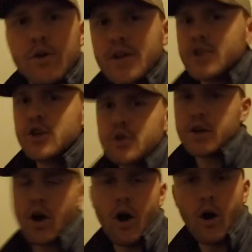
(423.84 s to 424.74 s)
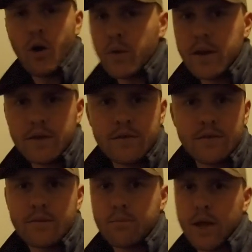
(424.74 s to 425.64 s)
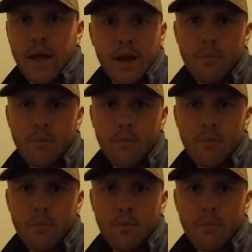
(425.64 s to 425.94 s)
is you could always pick